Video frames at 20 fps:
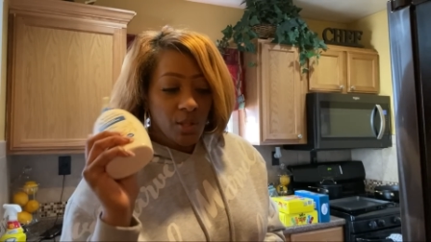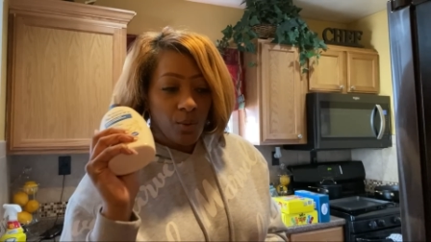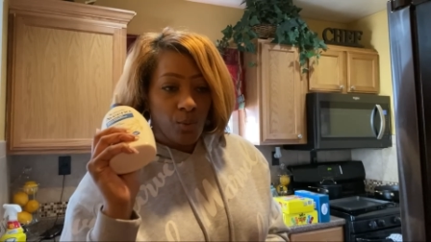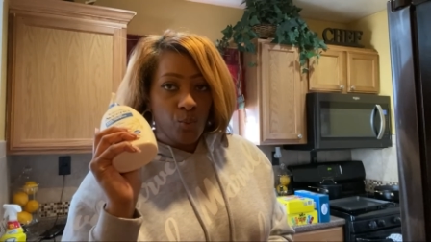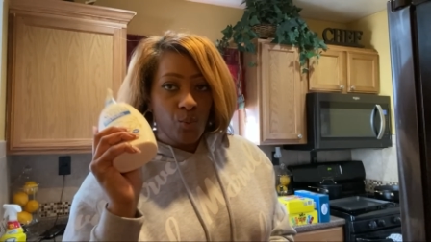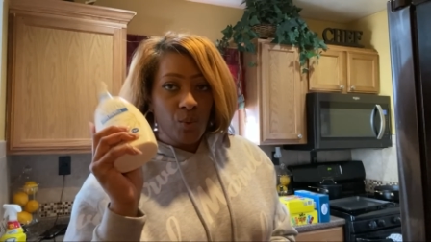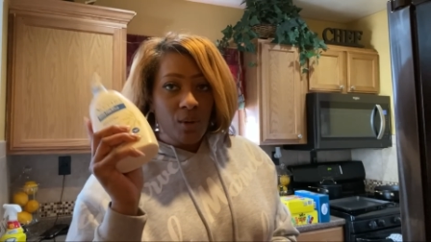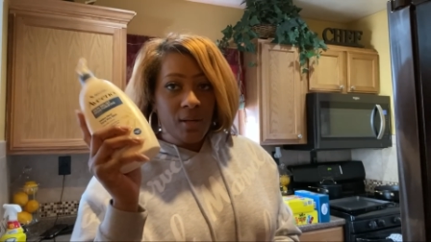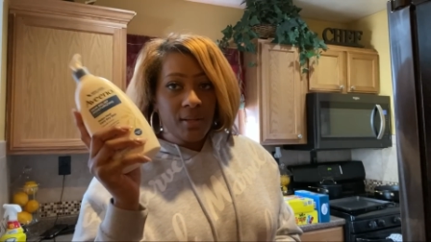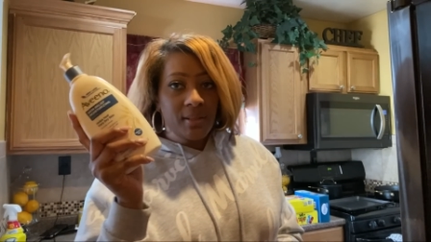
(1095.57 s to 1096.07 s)
the
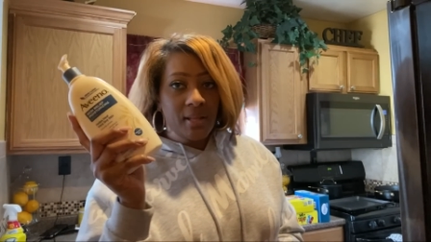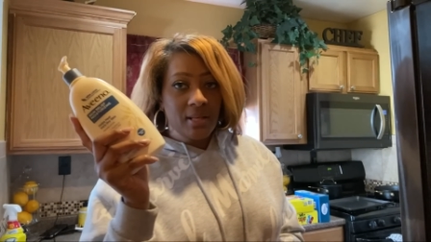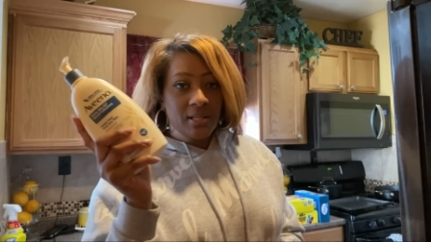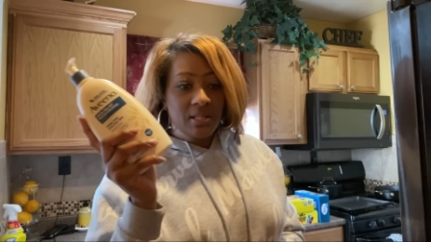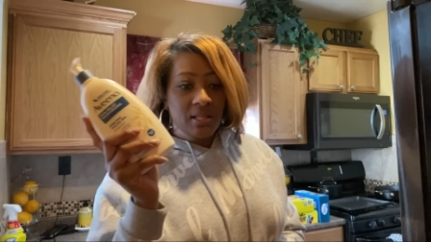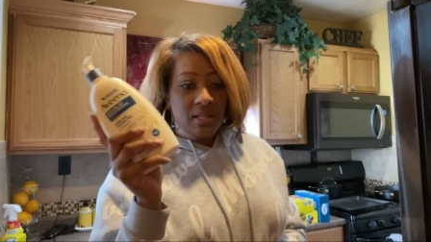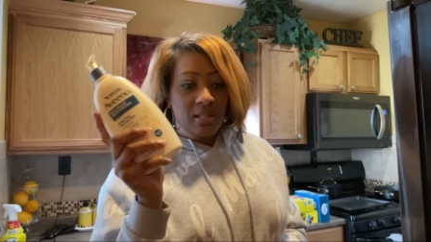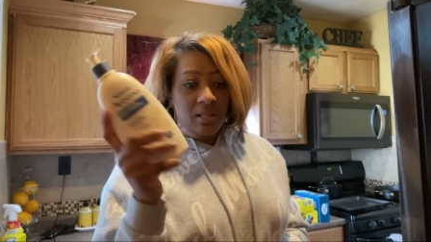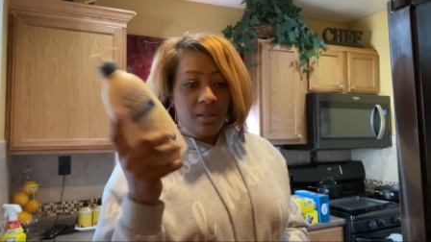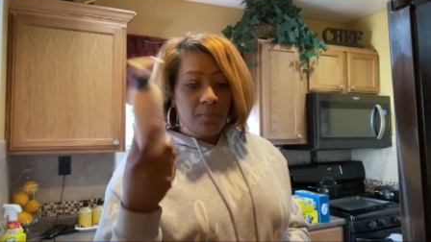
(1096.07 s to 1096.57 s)
one
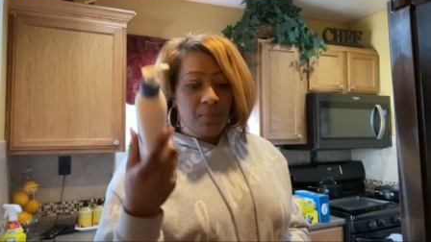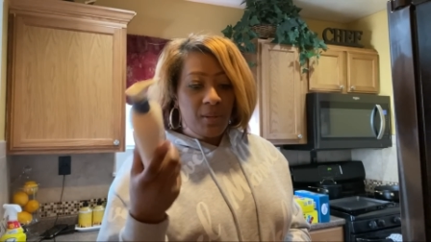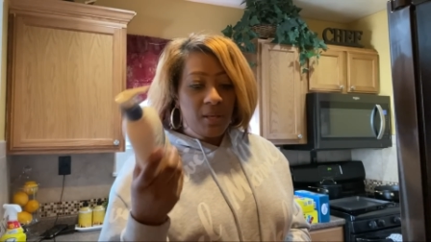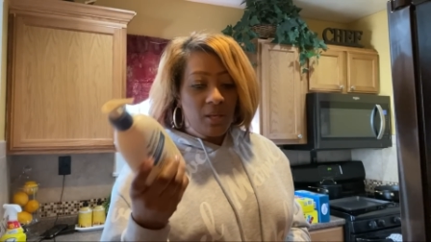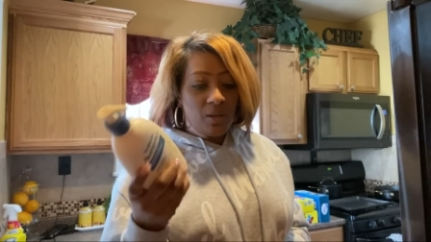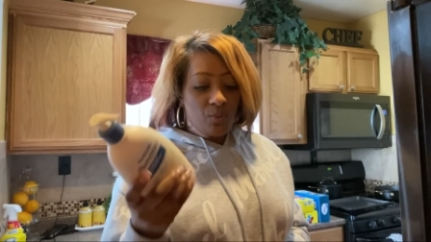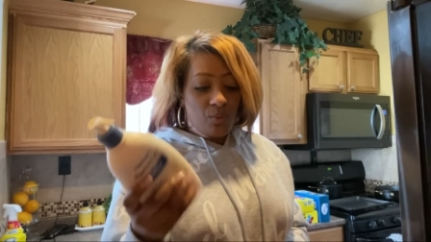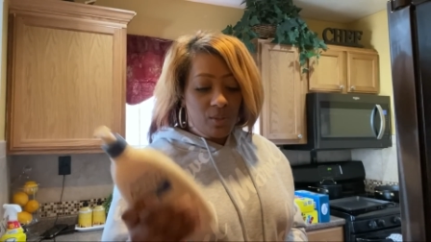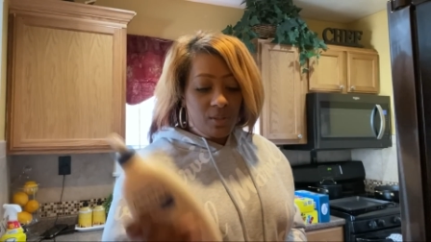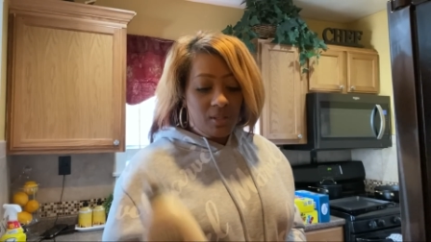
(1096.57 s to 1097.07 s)
that's in the
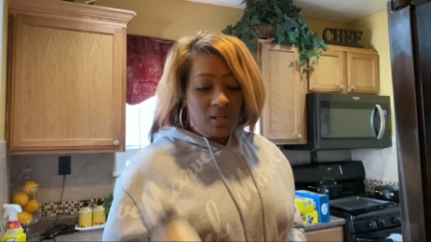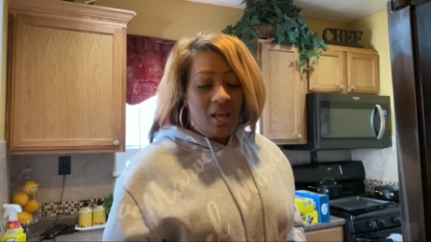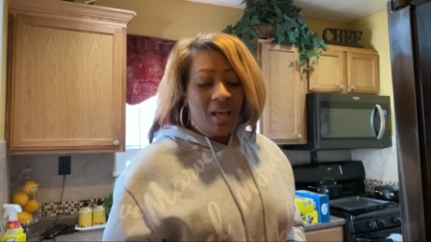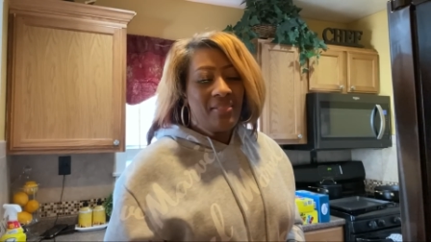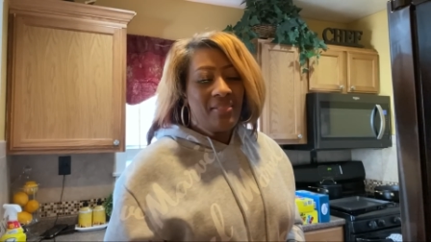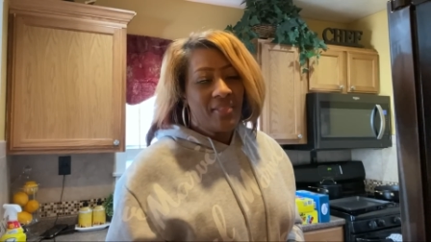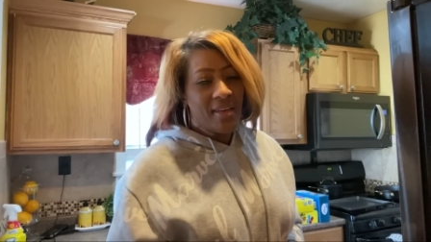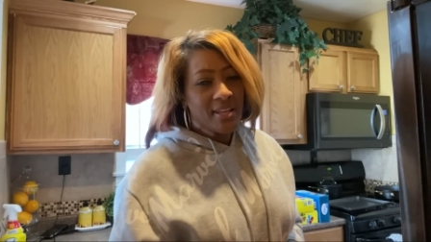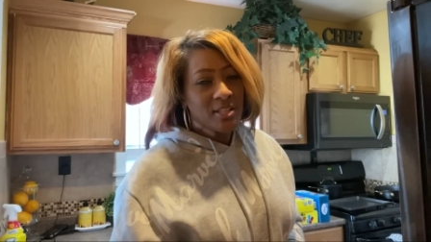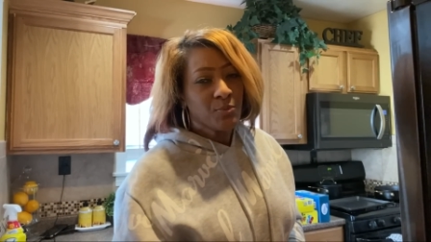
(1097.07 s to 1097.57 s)
pink one.
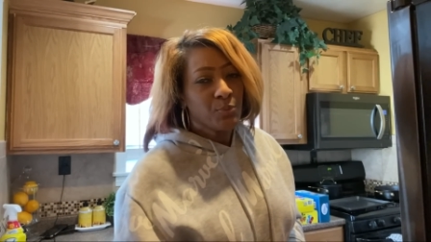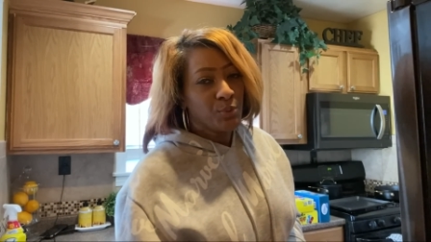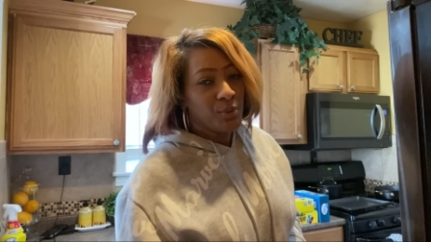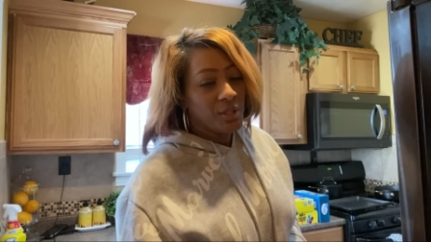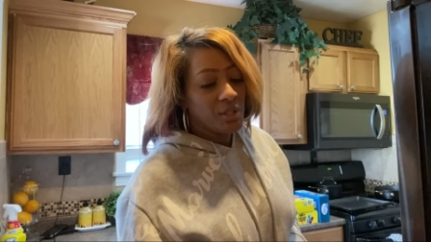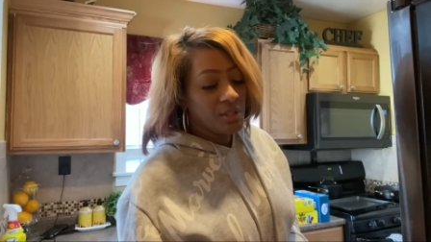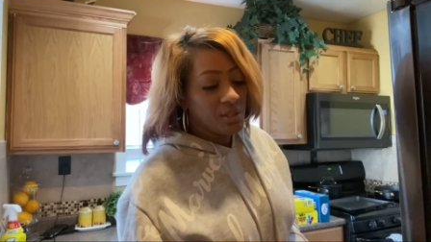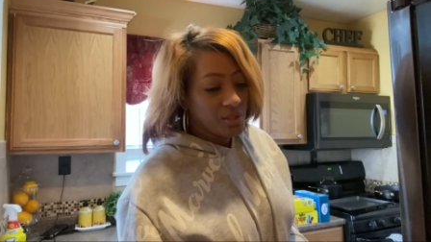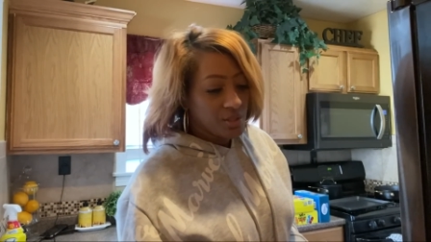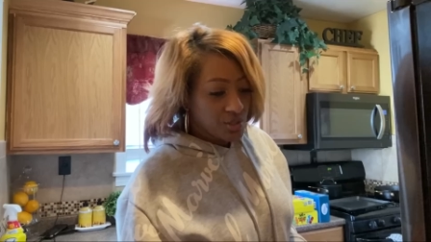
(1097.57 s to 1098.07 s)
That's
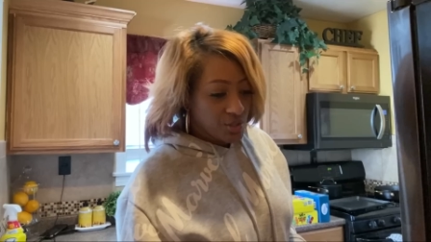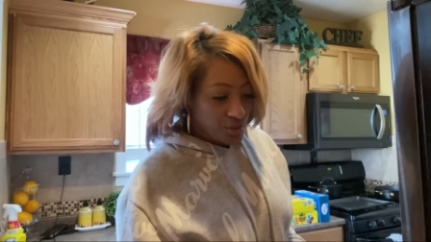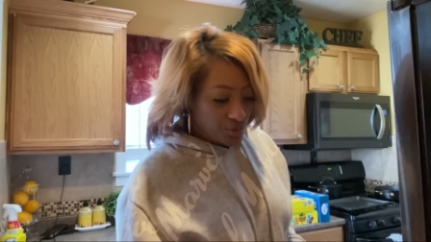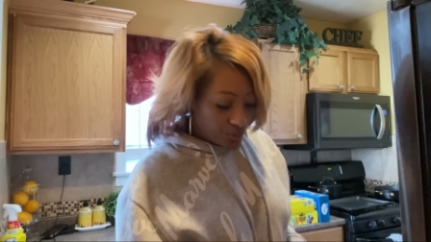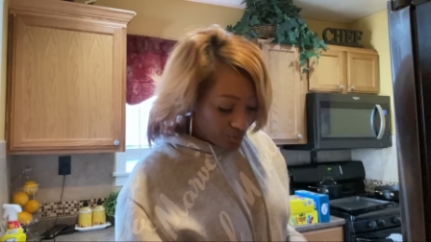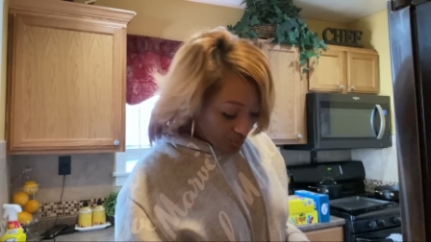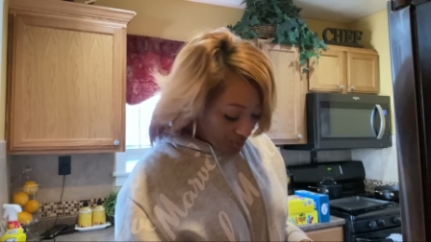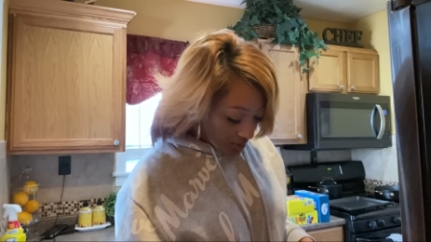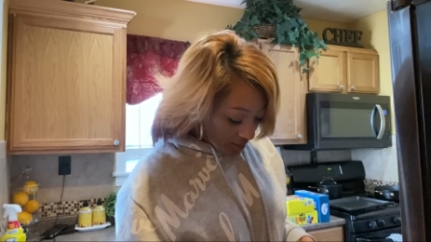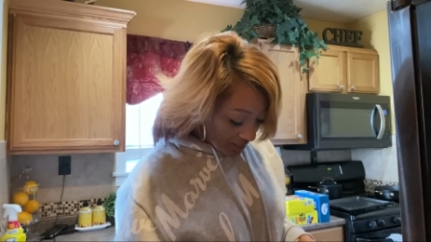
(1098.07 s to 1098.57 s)
pretty good
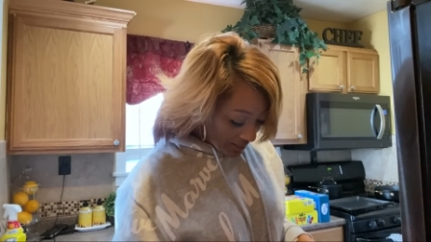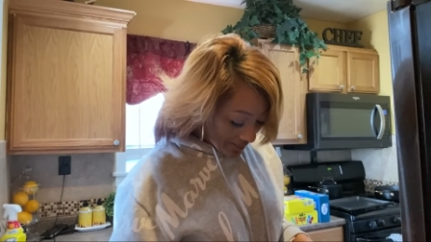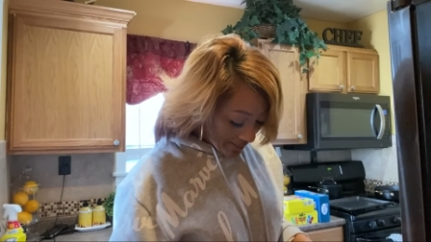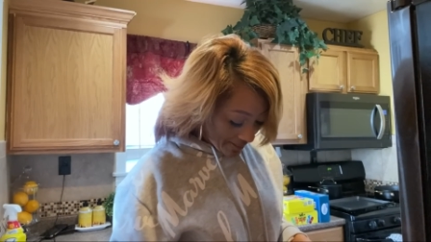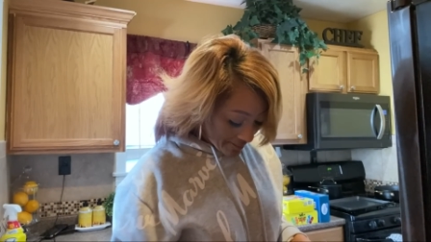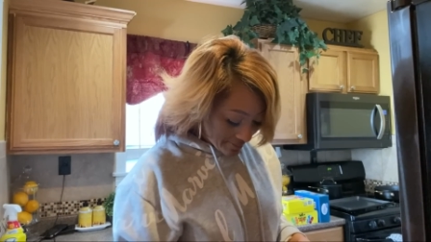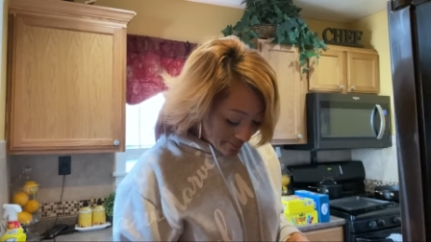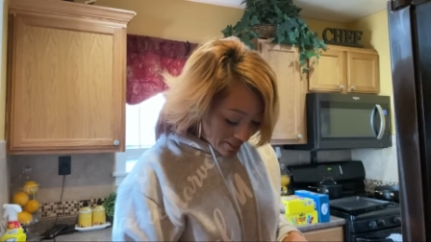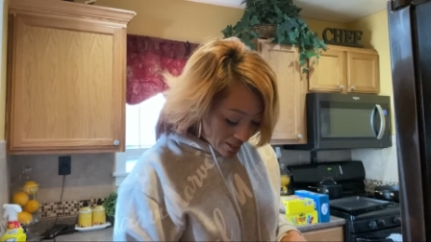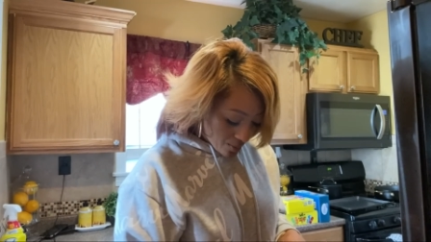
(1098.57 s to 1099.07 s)
too. I
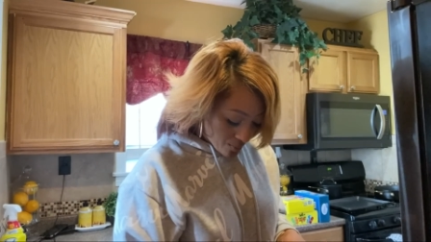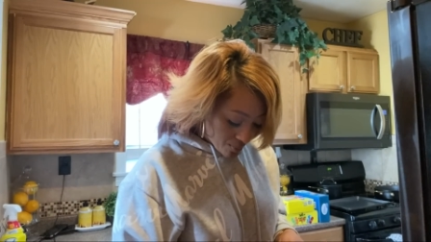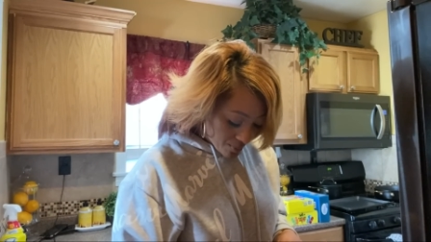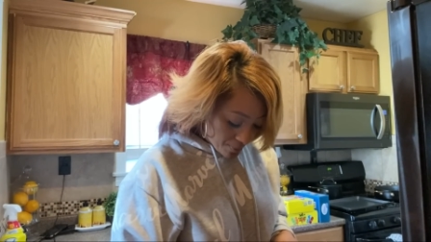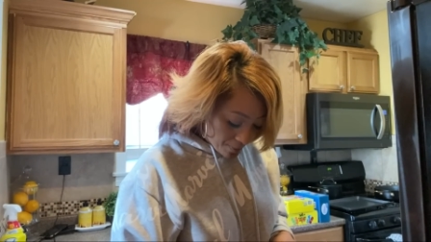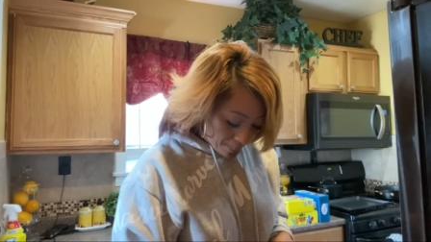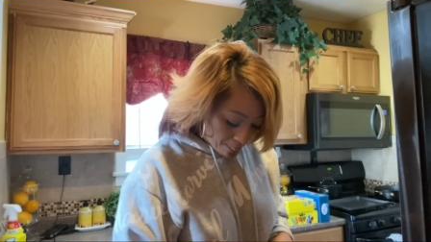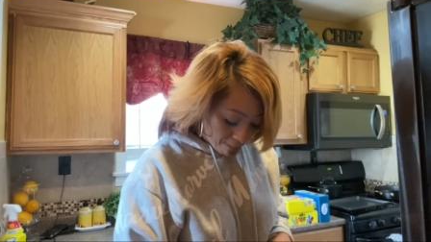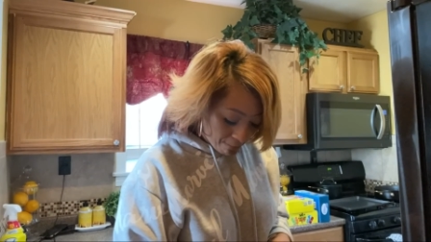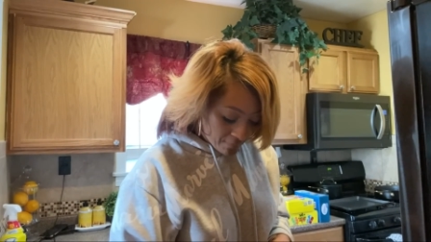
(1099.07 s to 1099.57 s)
like that one.